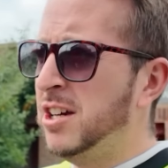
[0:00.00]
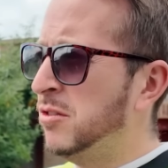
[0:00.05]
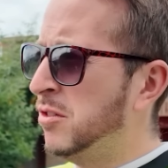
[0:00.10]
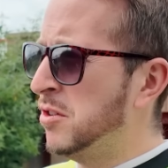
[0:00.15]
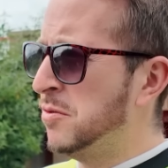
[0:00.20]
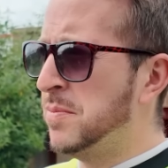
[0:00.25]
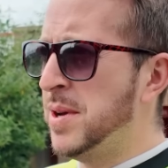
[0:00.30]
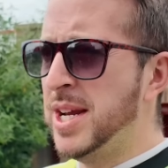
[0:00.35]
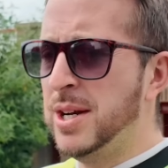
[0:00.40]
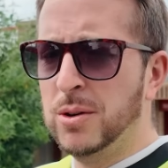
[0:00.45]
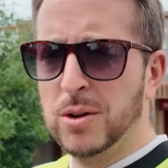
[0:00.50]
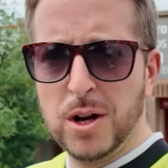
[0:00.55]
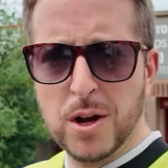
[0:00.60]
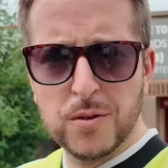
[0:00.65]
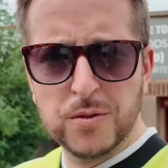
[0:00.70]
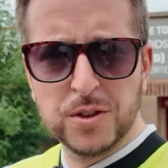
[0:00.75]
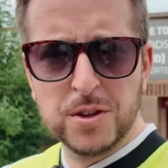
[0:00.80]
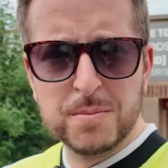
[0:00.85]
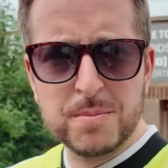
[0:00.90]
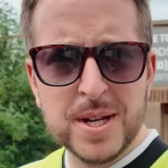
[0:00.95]
We've been all
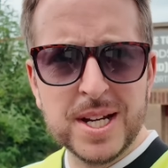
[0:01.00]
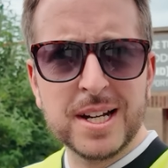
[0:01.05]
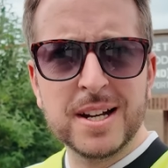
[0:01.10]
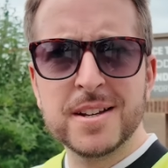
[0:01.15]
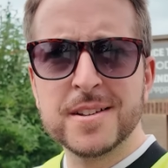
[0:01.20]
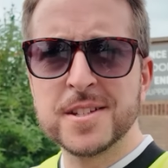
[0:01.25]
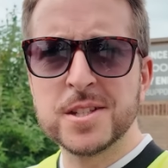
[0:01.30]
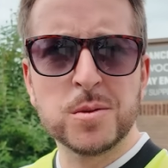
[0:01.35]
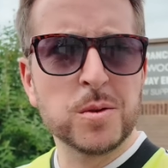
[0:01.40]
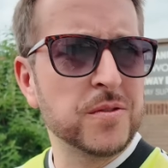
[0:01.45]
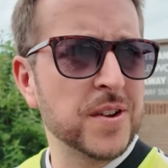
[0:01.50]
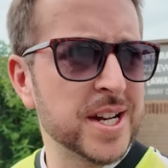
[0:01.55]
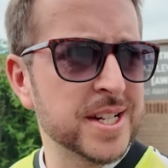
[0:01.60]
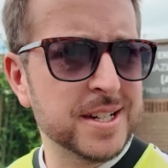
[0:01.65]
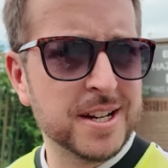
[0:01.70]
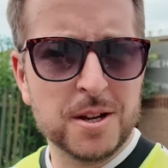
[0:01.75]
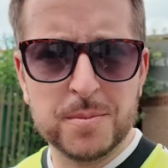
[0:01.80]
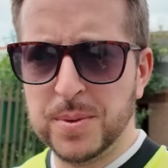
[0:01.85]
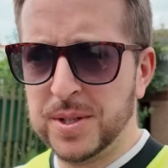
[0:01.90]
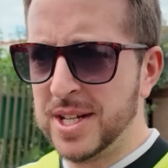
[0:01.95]
over the Midlands, we've
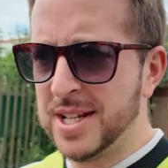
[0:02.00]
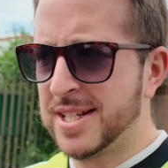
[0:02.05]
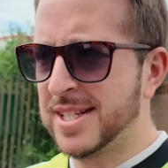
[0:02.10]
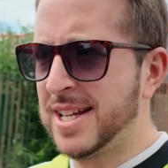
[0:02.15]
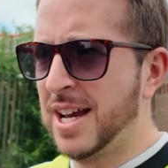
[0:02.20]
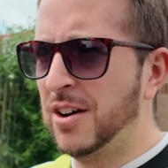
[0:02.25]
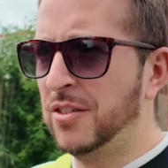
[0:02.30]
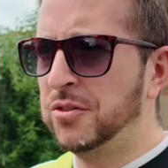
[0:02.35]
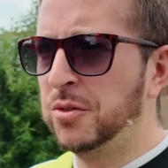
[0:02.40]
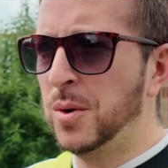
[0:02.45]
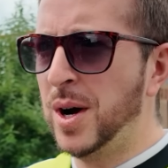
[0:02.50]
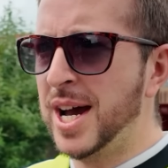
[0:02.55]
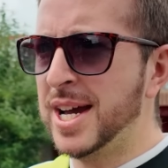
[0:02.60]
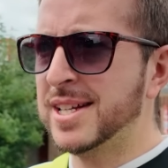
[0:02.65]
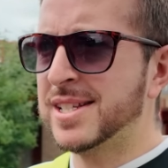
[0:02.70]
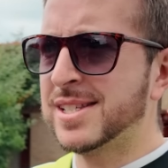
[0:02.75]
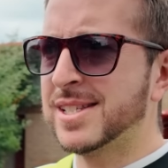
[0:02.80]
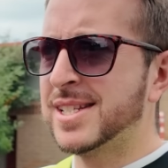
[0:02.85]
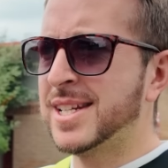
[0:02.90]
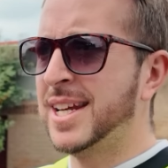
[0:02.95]
ended up in the
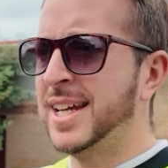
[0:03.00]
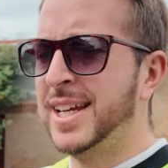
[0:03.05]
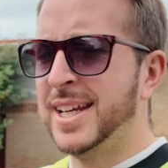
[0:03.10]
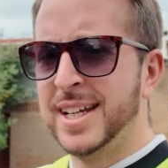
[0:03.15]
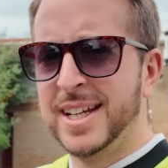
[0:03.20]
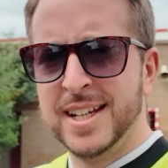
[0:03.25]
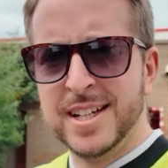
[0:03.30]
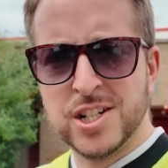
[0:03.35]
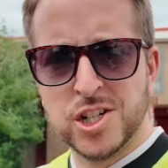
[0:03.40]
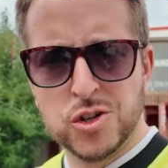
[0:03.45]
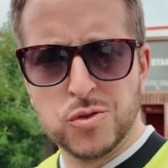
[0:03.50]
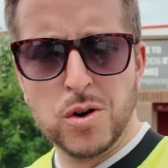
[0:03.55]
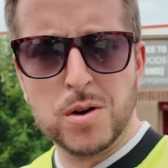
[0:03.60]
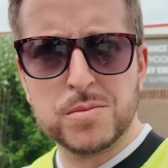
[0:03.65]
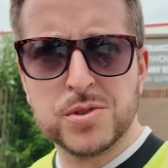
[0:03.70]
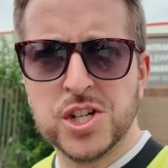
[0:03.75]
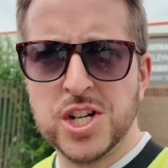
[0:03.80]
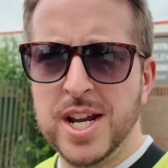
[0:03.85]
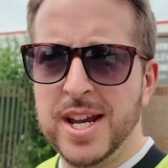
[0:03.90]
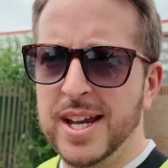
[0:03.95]
southwest,
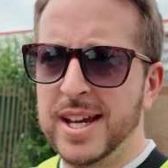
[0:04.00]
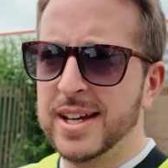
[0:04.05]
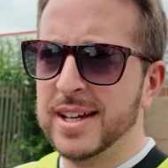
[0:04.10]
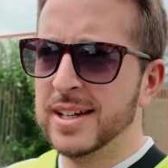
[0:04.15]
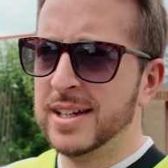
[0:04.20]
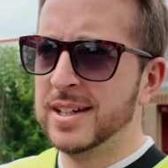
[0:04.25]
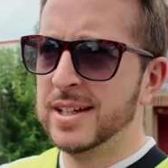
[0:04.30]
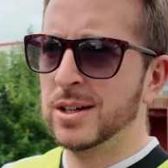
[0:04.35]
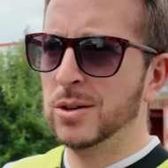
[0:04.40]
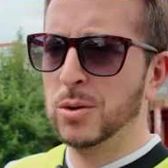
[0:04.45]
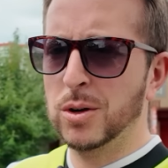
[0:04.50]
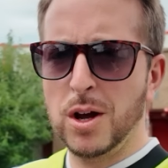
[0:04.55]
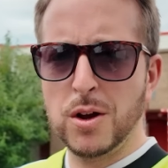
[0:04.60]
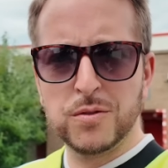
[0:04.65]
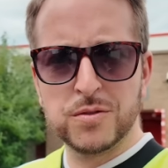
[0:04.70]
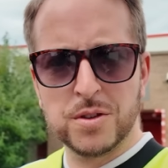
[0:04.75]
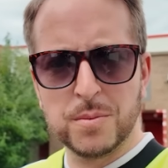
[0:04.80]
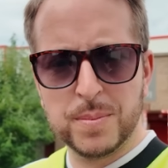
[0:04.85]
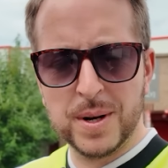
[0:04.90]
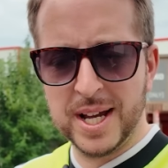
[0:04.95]
Shropshire, all
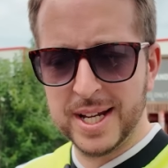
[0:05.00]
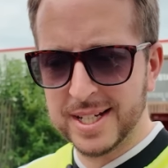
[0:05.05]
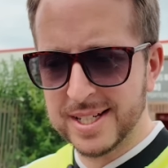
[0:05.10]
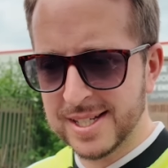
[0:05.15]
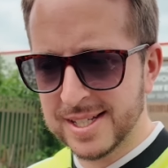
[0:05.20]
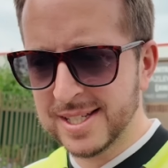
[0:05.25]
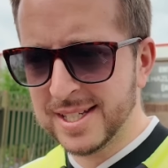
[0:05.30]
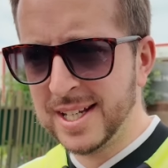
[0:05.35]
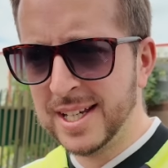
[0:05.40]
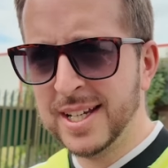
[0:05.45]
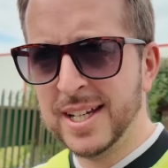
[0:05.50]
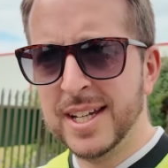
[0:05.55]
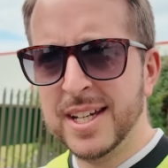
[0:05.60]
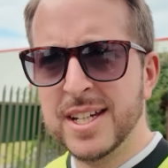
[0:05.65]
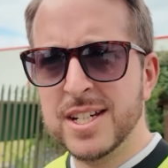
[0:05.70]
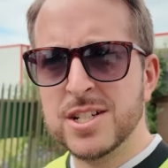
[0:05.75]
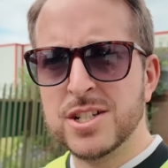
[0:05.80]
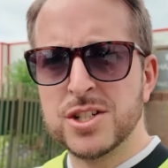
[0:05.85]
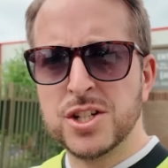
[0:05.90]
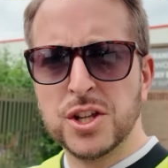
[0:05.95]
over the place.
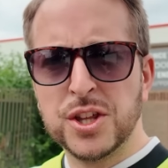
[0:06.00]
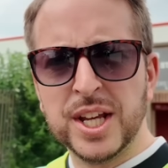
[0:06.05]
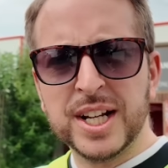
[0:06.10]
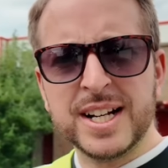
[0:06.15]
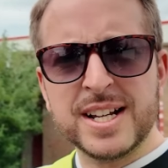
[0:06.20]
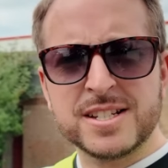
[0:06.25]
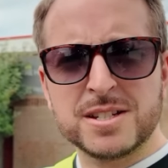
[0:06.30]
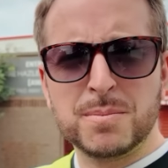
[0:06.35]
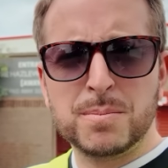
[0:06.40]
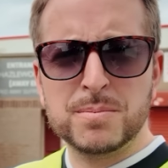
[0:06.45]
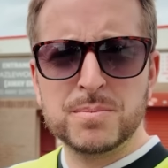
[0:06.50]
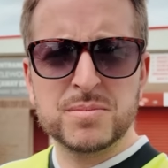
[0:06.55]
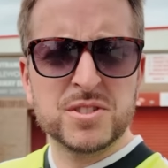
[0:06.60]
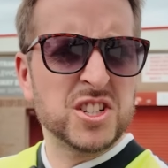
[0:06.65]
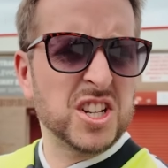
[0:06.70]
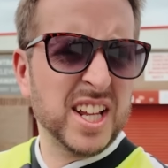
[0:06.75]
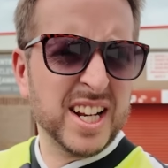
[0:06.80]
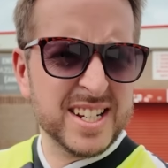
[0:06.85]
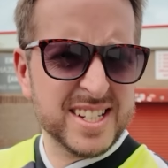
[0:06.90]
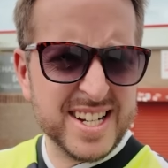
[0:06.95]
Do you think there's
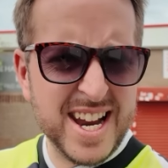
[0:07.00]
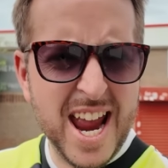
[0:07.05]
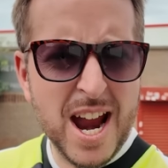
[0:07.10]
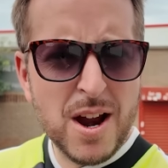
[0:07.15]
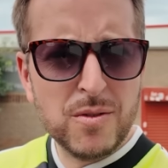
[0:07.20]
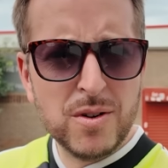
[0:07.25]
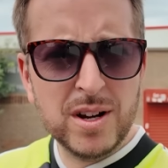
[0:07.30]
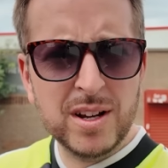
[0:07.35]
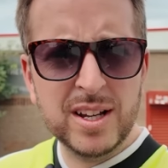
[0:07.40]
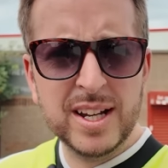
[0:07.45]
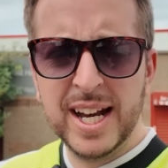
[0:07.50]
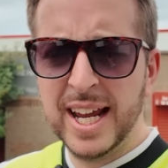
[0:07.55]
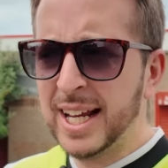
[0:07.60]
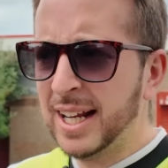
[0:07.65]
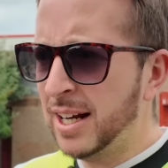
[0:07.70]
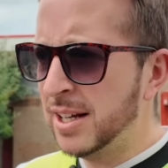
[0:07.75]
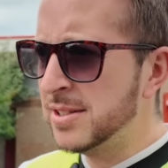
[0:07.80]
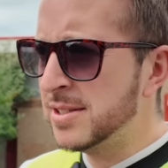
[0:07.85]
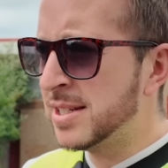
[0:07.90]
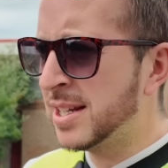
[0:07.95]
an area in
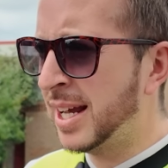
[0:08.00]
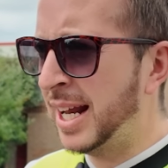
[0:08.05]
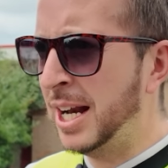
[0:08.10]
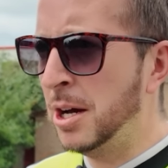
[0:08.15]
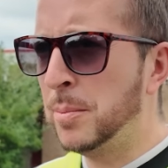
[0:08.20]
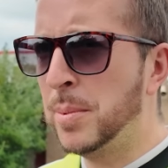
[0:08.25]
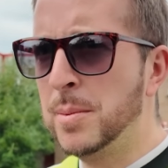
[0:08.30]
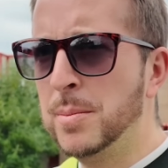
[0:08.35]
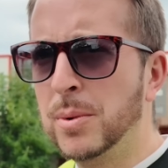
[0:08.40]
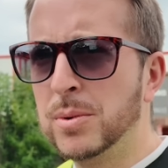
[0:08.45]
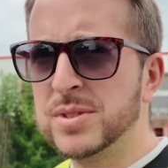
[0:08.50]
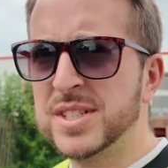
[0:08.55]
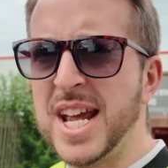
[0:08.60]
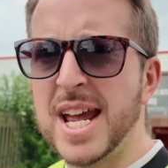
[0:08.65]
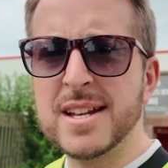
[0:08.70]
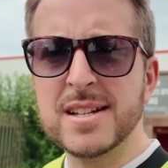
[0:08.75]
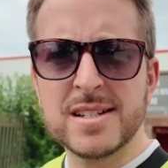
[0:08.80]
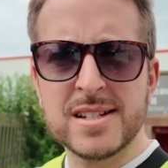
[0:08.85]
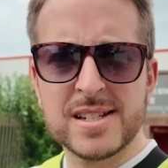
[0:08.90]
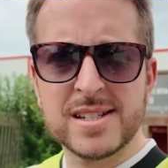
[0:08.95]
England a little bit more
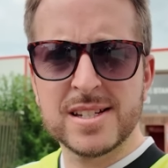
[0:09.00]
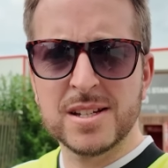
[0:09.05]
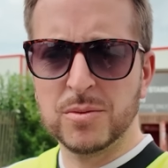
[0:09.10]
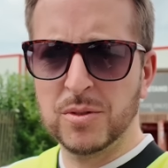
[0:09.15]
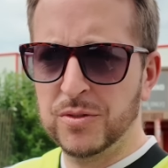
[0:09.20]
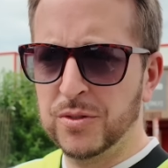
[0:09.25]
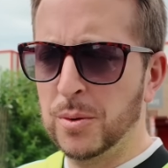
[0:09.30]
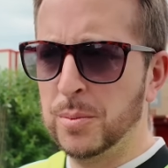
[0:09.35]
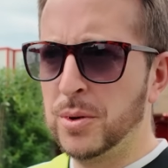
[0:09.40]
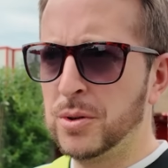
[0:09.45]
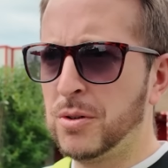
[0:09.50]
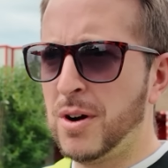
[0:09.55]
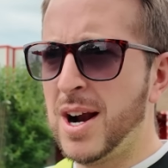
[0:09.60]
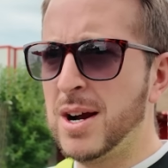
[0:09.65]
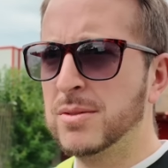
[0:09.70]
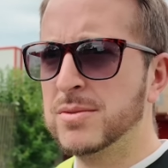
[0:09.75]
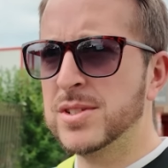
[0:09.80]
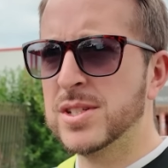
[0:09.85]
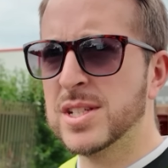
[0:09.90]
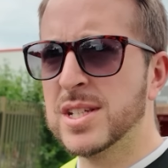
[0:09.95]
dense with football
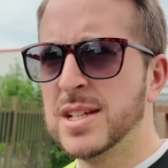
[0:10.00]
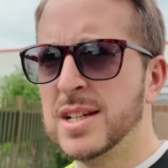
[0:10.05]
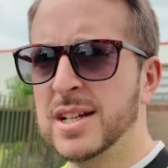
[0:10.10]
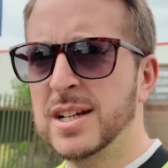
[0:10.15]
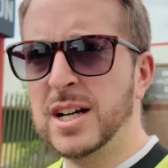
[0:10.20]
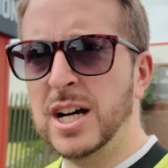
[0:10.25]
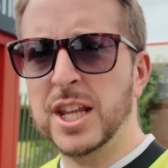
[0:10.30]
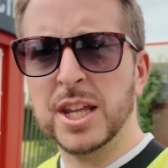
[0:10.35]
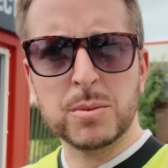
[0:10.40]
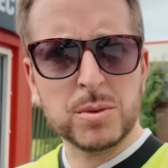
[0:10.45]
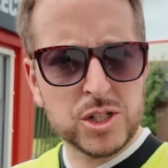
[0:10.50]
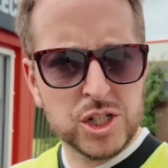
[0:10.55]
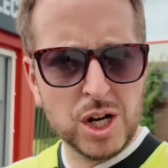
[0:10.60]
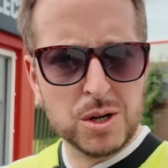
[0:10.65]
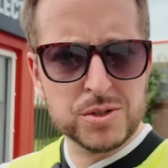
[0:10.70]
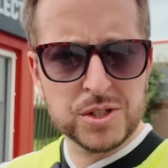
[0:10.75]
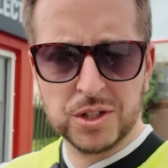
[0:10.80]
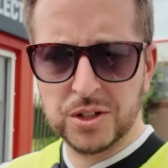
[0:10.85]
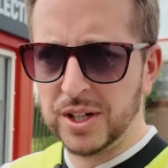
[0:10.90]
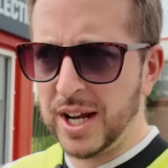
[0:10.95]
grounds? I think we
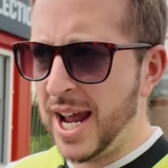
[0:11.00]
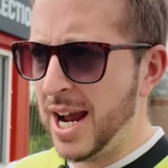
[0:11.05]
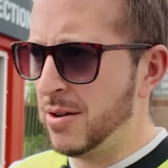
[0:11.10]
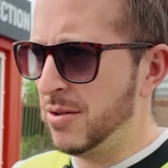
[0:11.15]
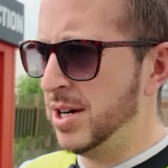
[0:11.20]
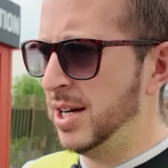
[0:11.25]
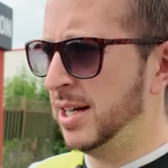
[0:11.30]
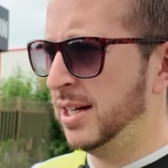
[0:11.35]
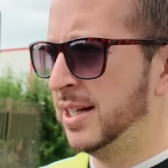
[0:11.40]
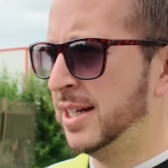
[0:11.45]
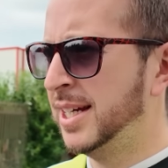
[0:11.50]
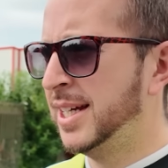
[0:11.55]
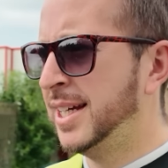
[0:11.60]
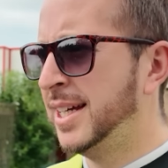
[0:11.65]
chose a good area.